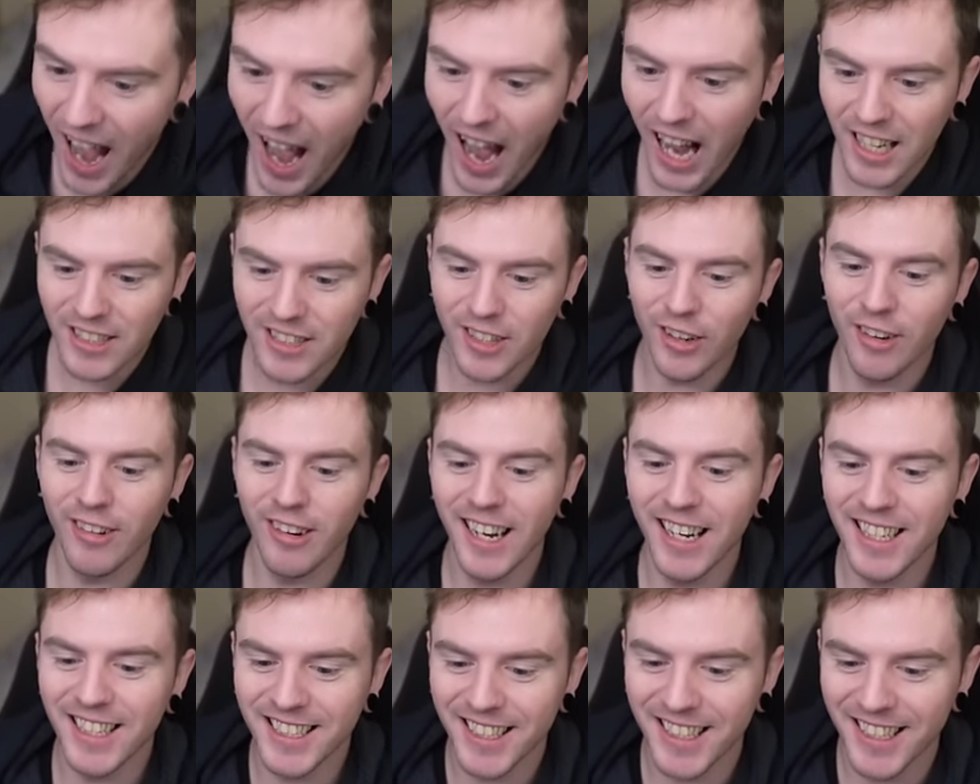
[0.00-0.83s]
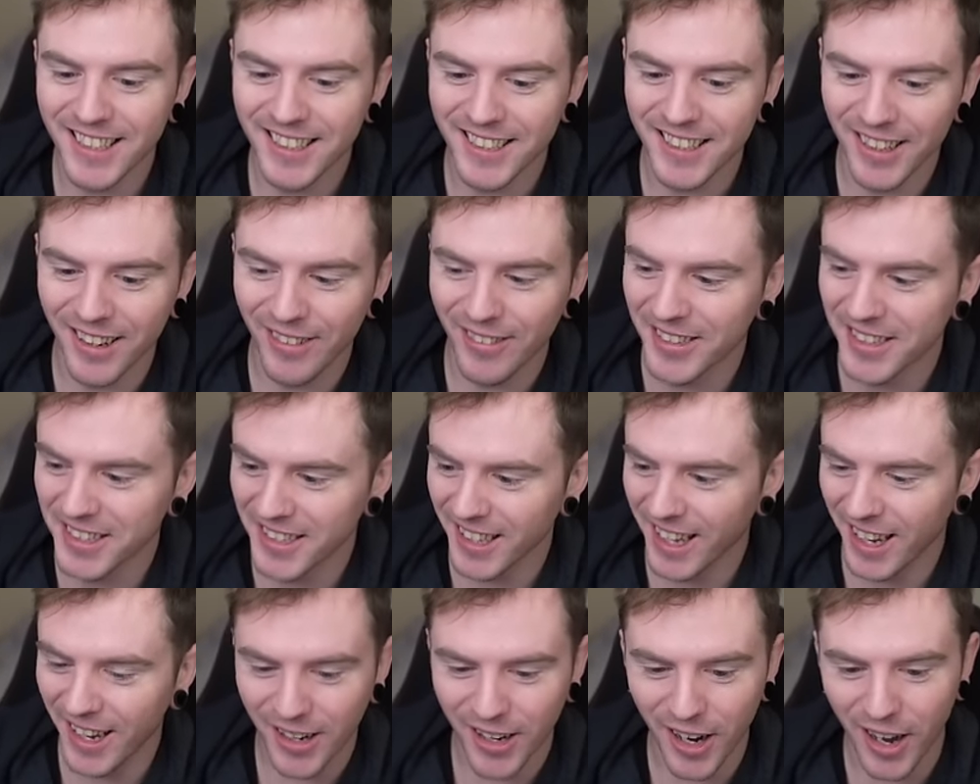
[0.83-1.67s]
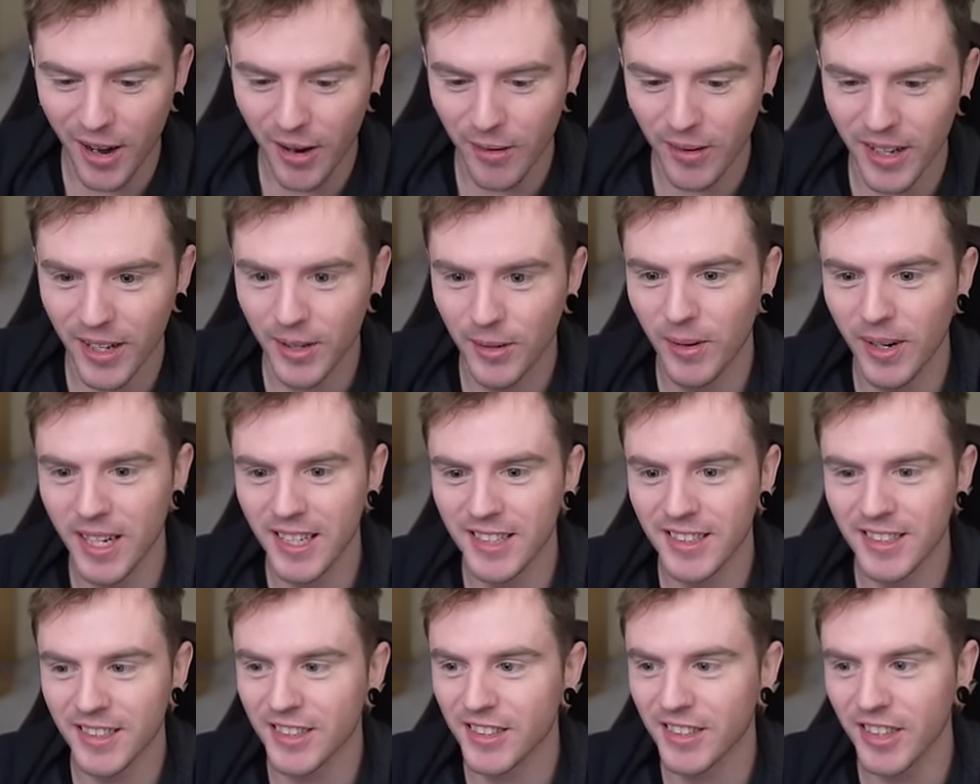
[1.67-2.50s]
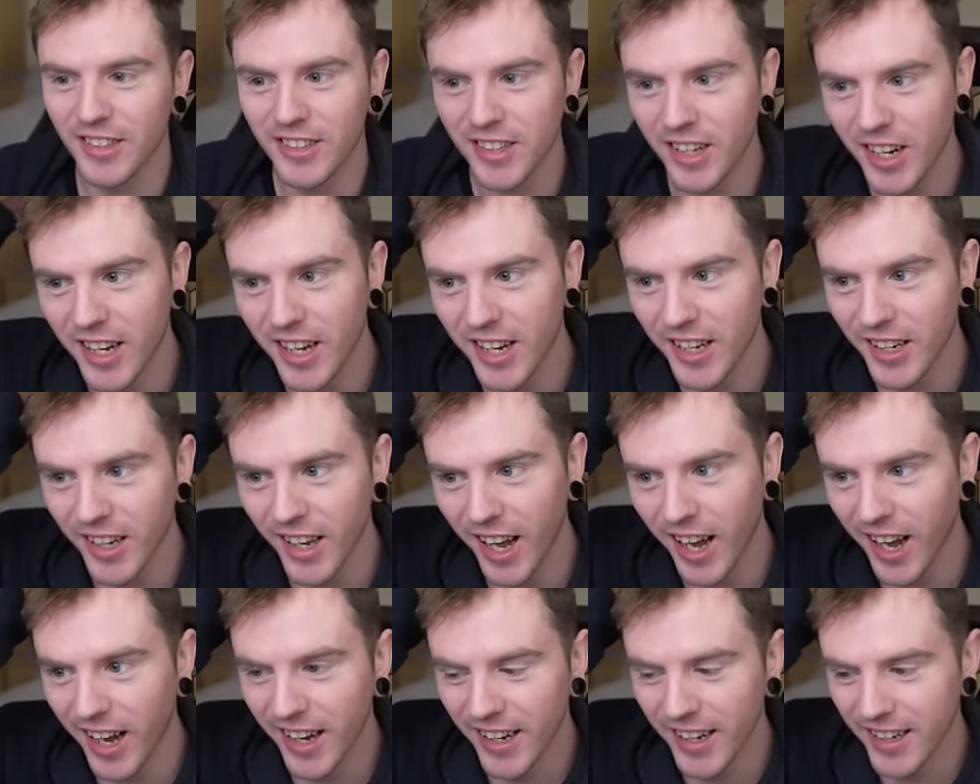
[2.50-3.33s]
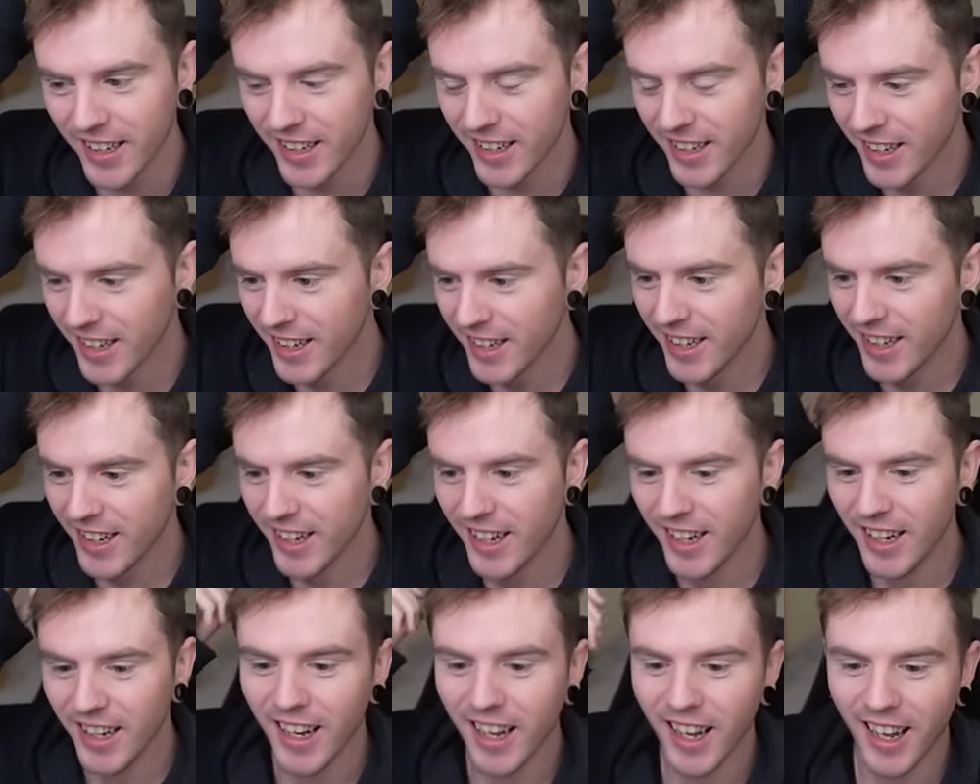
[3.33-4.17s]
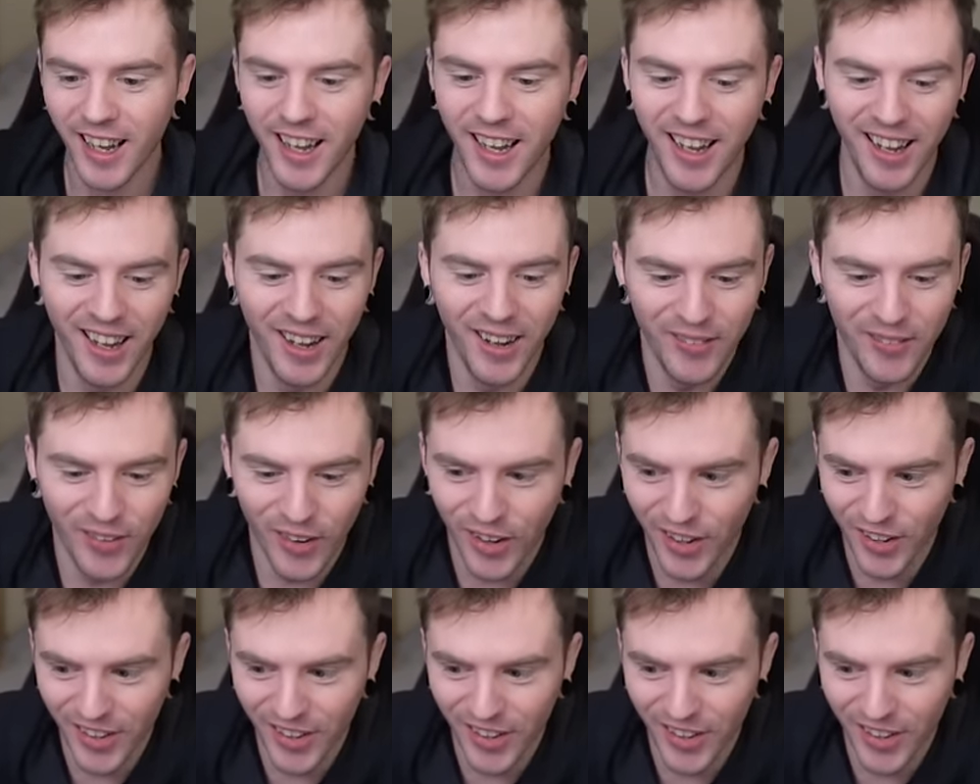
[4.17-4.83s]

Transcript: saw aces and I was like, oh, well, he wins, doesn't he? Like, but